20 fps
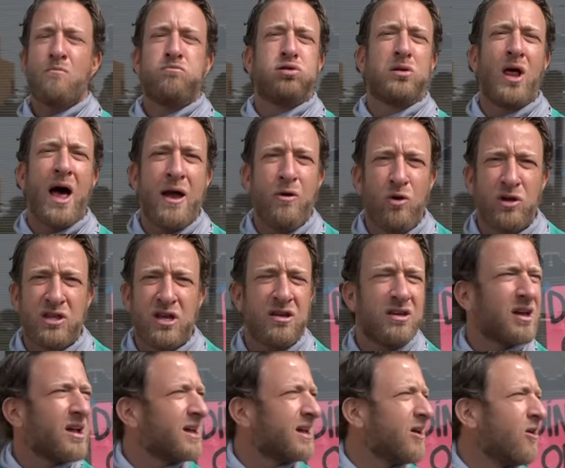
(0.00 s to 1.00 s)
Play with
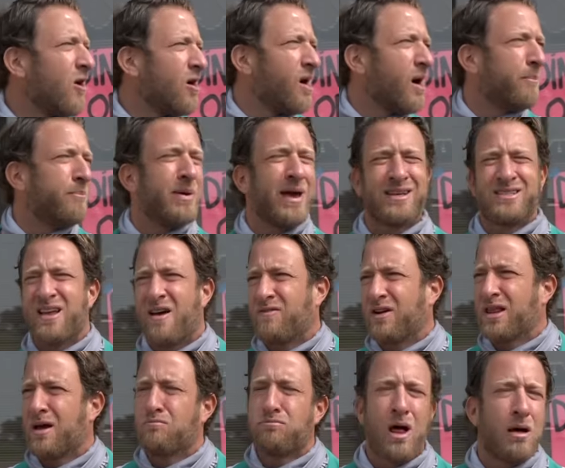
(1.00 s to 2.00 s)
it. You're going to get all our picks,
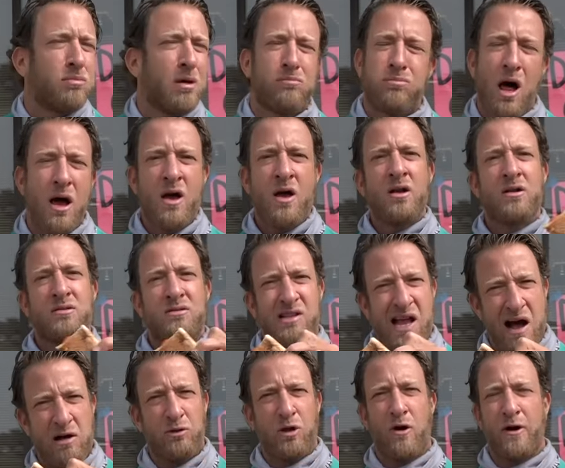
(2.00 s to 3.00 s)
everything, blah, blah, blah.
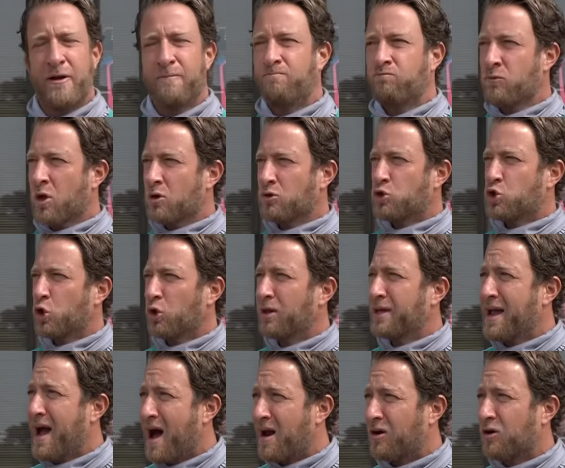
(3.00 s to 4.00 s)
Download it.
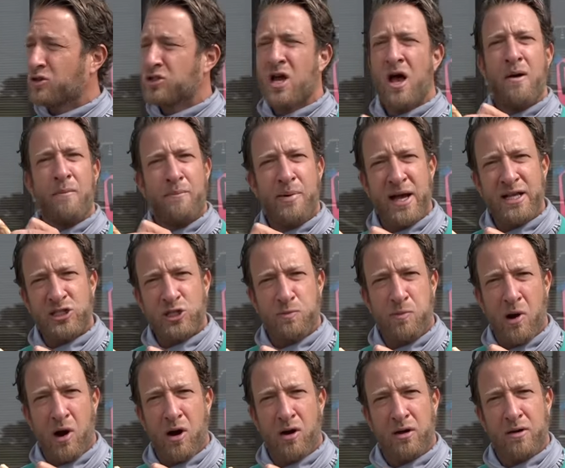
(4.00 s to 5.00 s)
Juliano's,
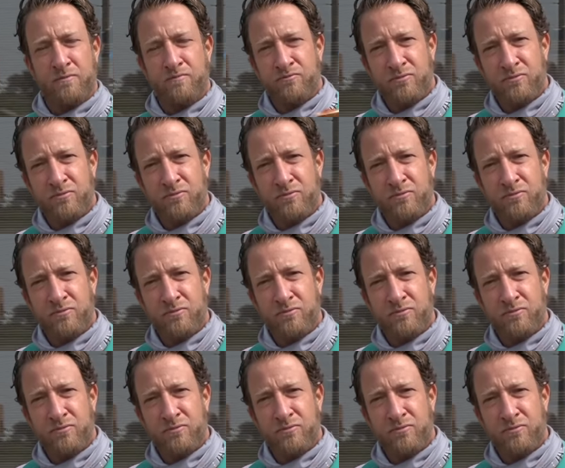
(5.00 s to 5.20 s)
Pittsburgh.